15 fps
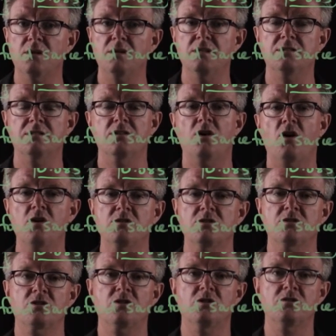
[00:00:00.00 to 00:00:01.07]
And so the
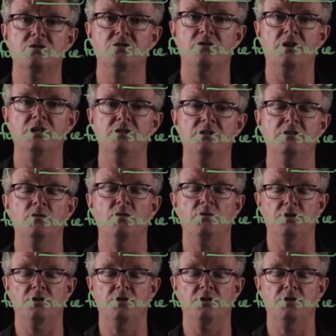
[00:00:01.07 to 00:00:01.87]
oxygen concentration,